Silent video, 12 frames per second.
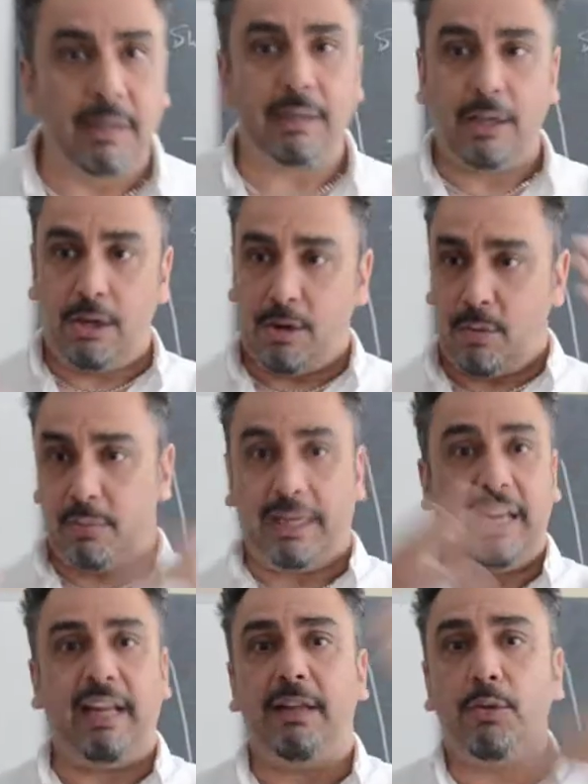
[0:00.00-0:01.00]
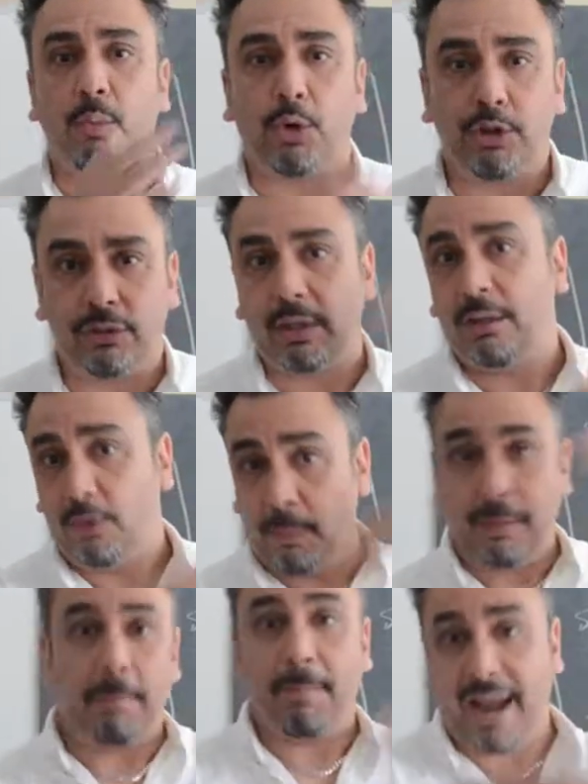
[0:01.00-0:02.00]
you know, getting the words a little
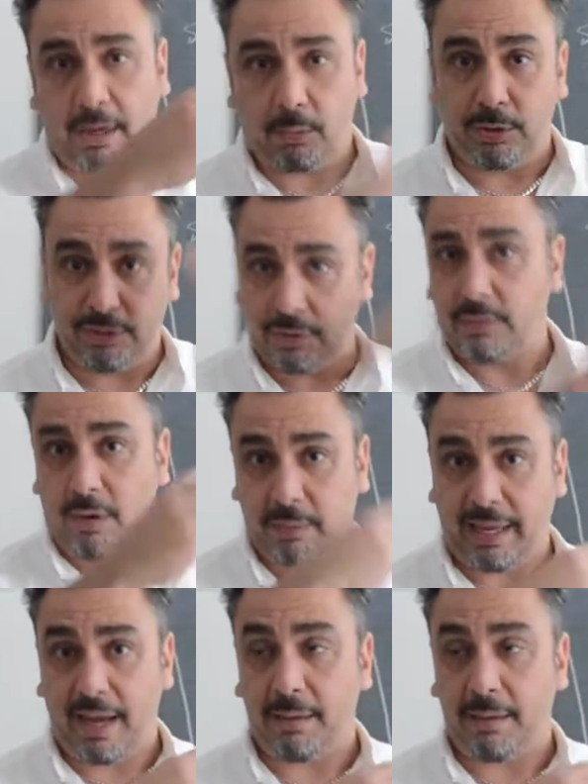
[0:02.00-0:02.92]
bit backwards, okay?